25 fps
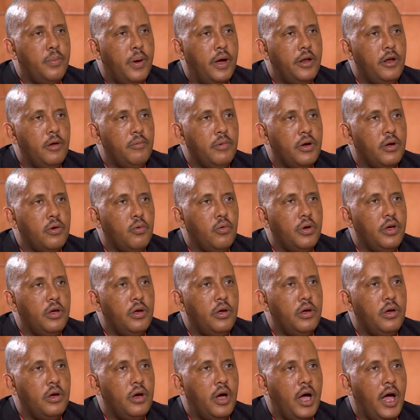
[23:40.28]
pandemic,
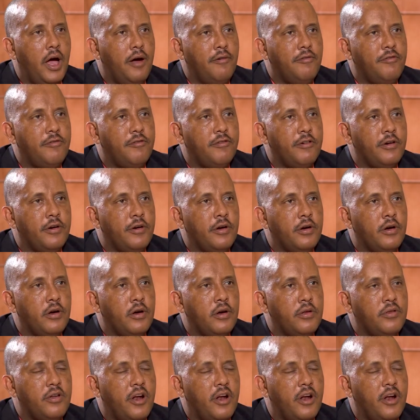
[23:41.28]
we have uh,